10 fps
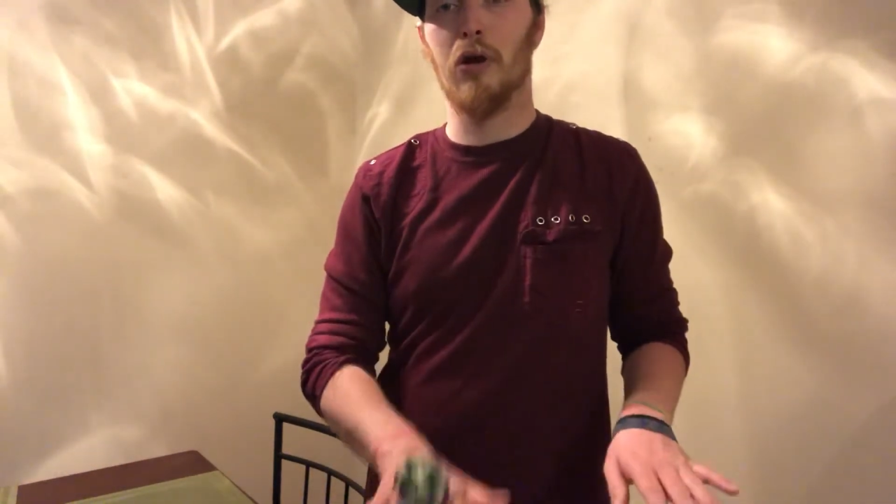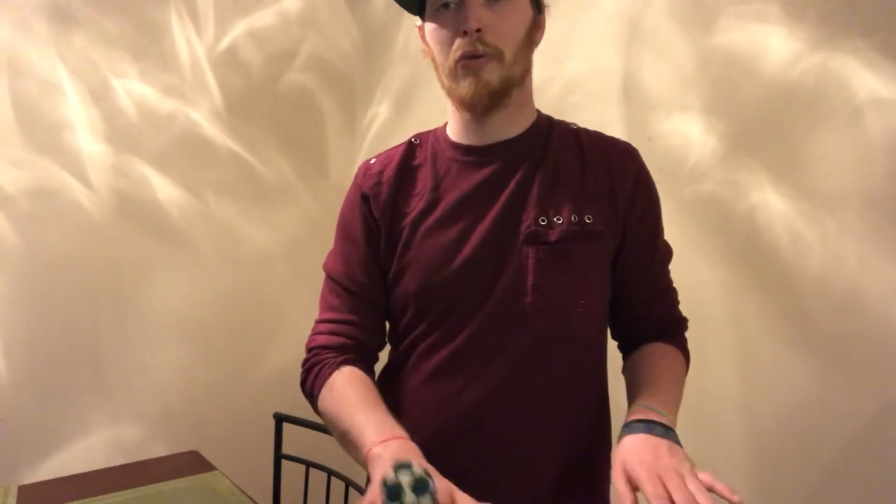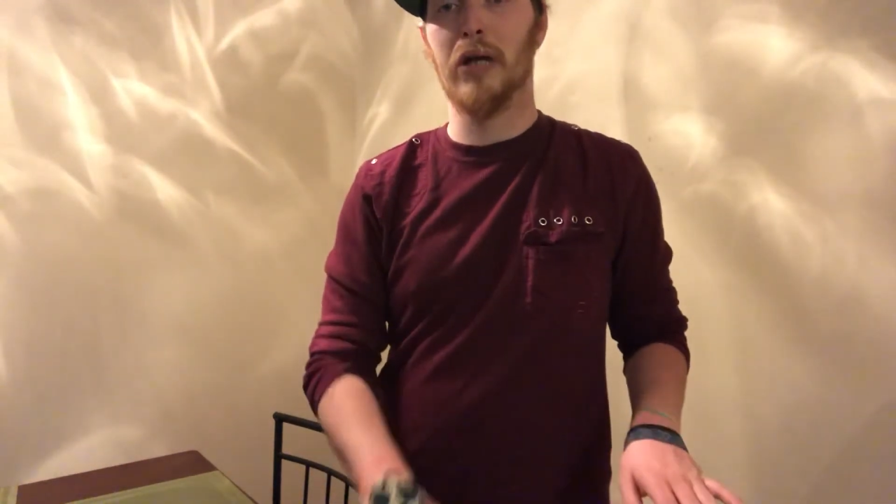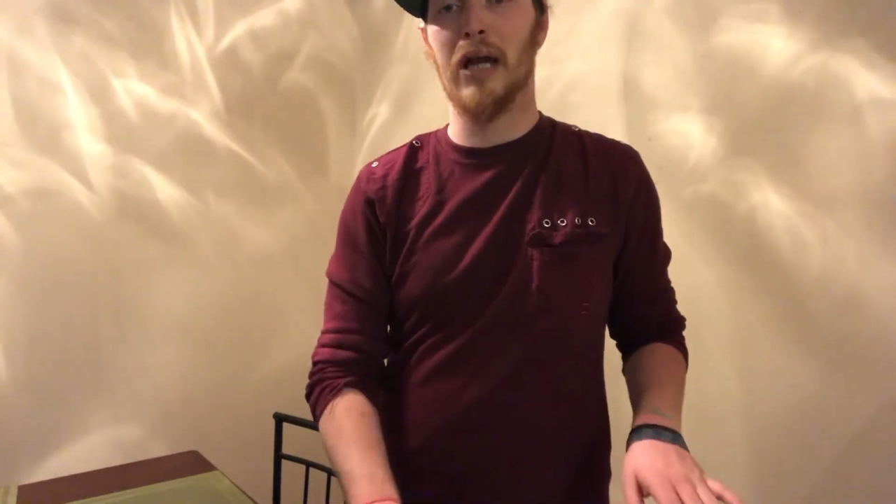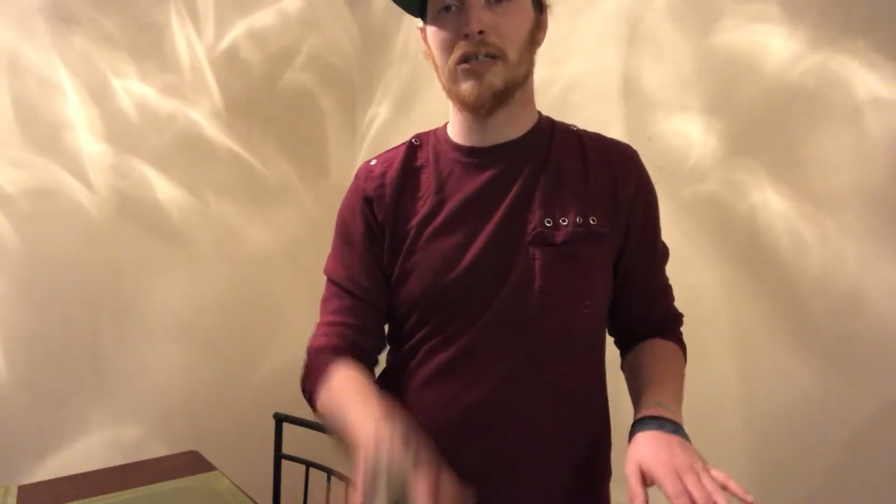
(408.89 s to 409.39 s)
are
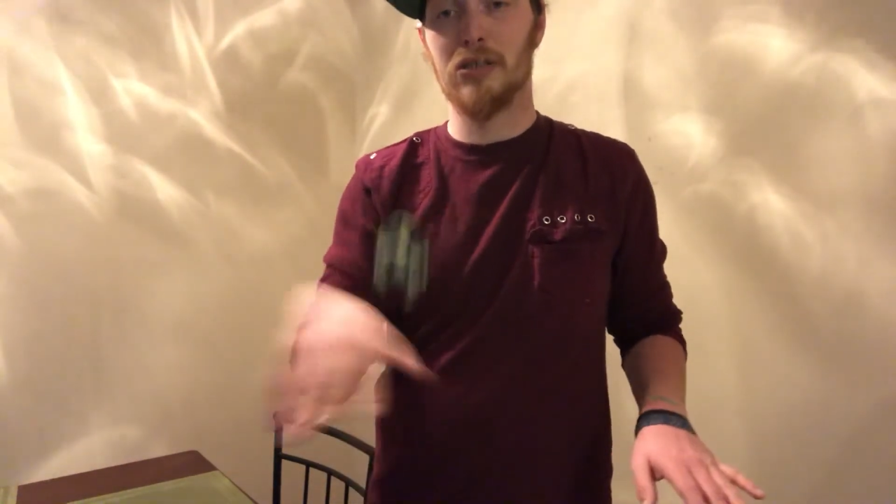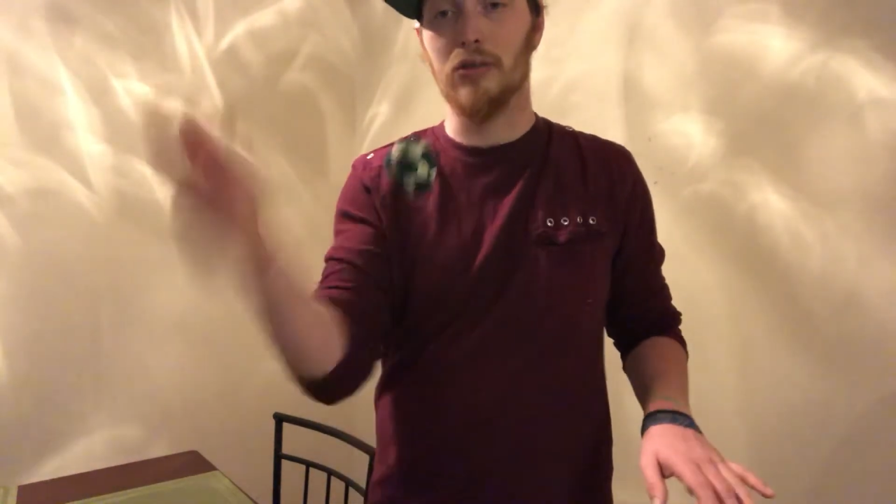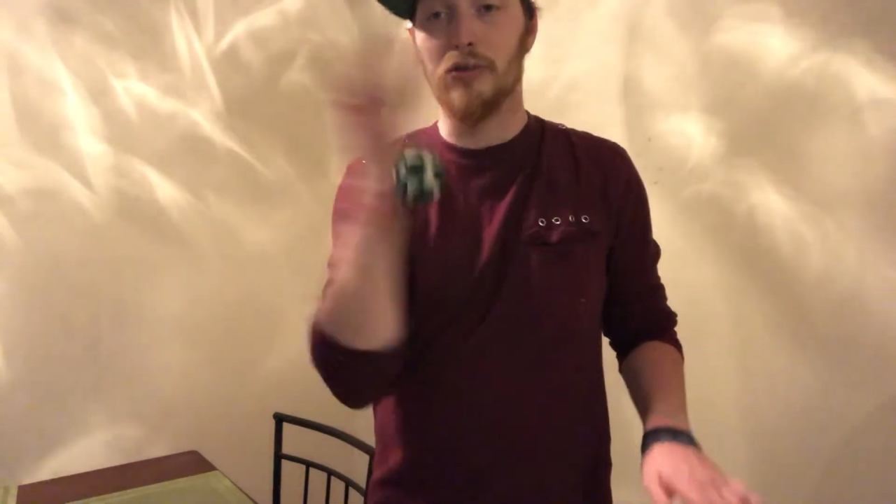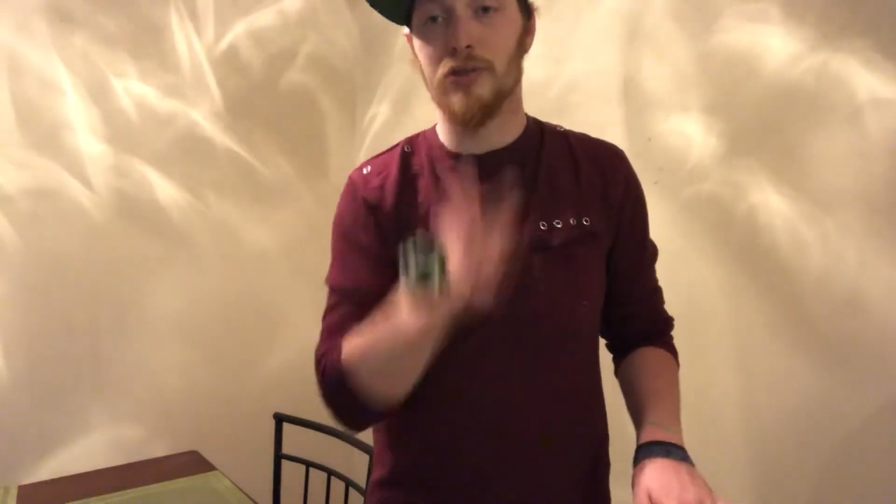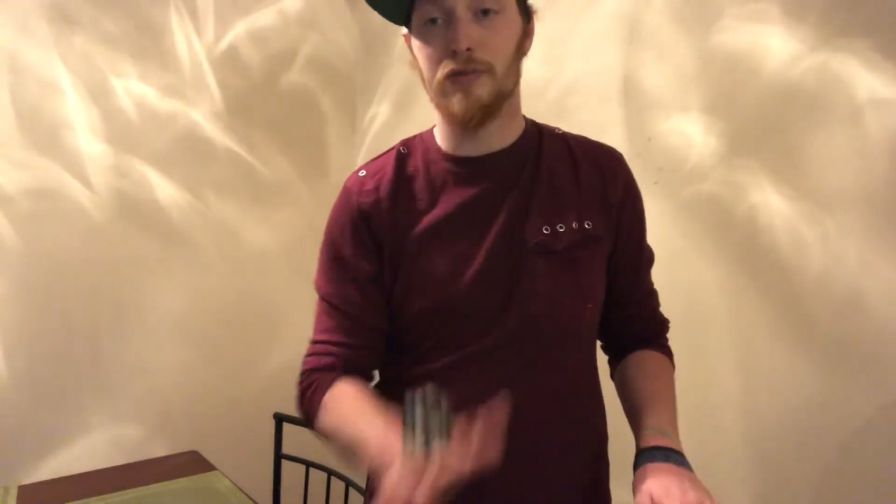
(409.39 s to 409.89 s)
we
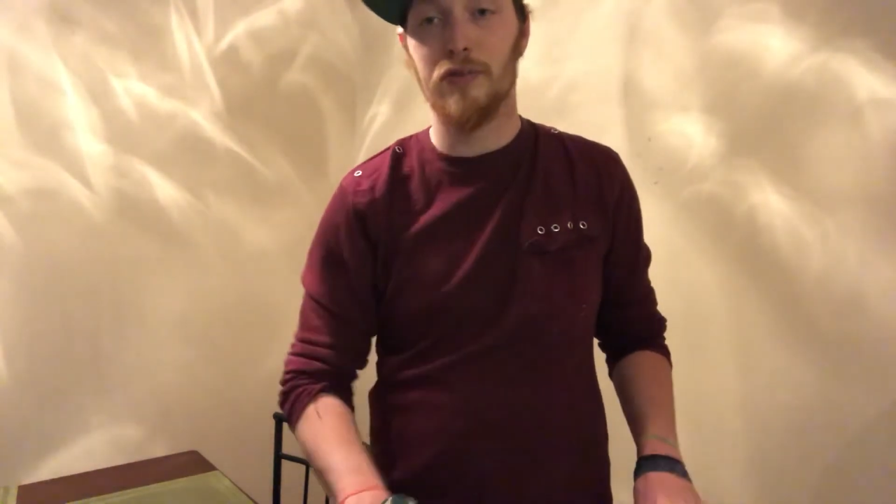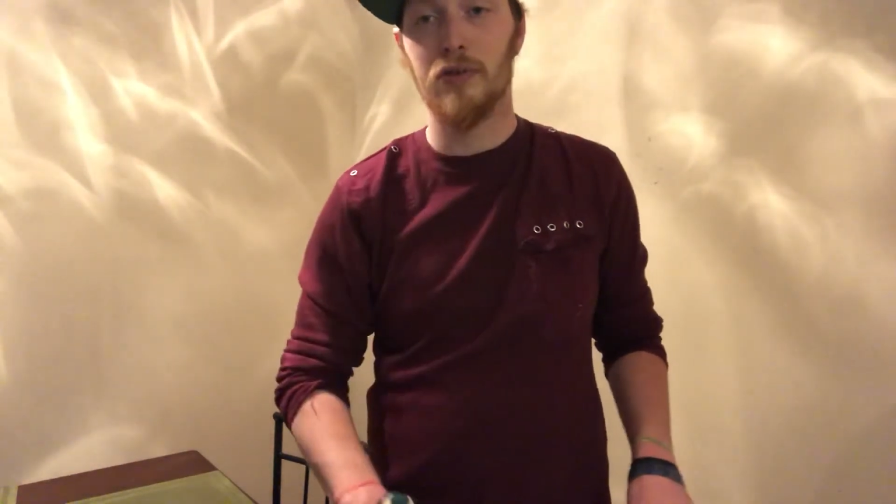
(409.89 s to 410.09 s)
exclusive?